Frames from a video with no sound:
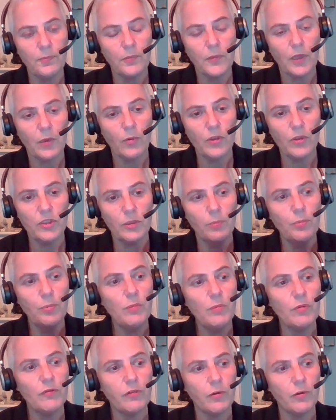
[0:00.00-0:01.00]
with some
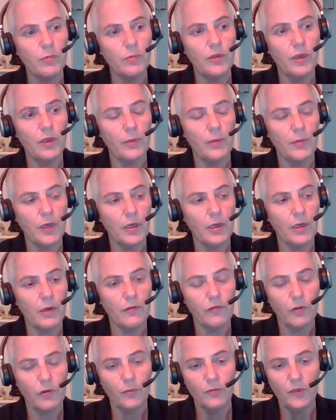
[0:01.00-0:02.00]
people from
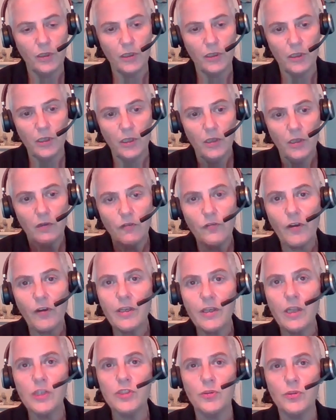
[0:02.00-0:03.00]
the
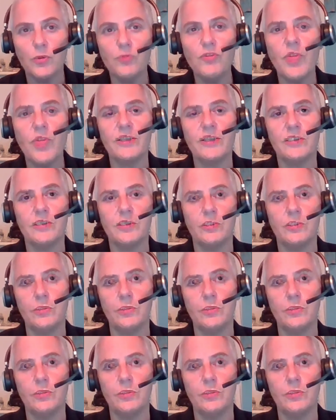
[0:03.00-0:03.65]
financial desks.